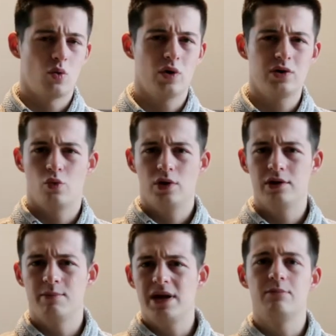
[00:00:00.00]
What do
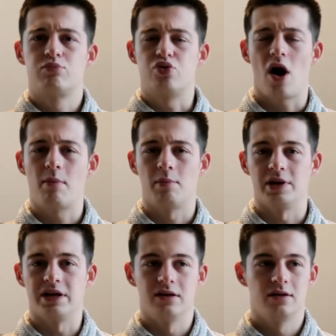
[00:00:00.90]
you mean
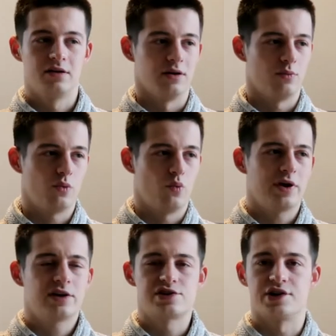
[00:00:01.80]
probably?
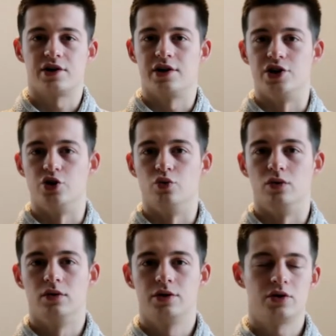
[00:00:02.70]
What else are you gonna do?
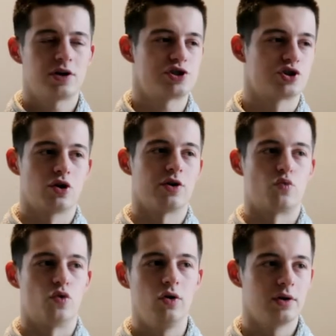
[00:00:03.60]
You're not just gonna
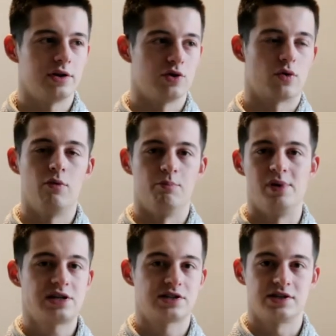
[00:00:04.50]
roll in your own
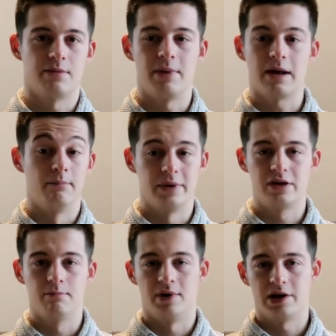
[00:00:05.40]
business and make $1
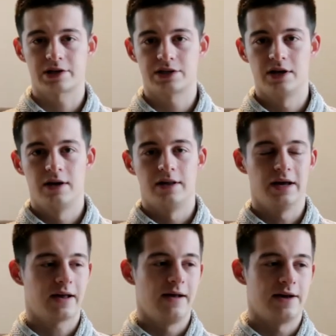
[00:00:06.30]
million.
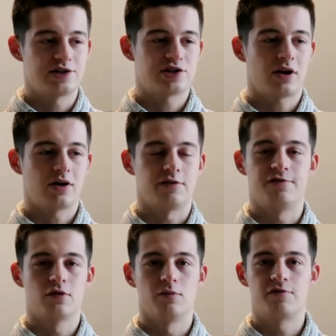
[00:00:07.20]
Like, it's just not gonna
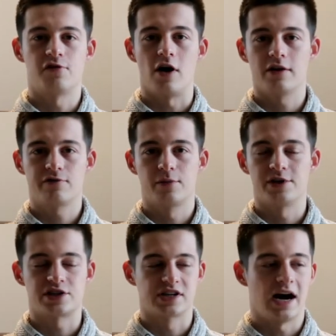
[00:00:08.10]
come falling from
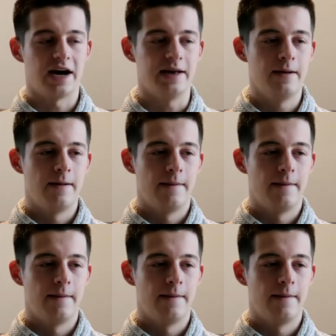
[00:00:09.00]
the sky.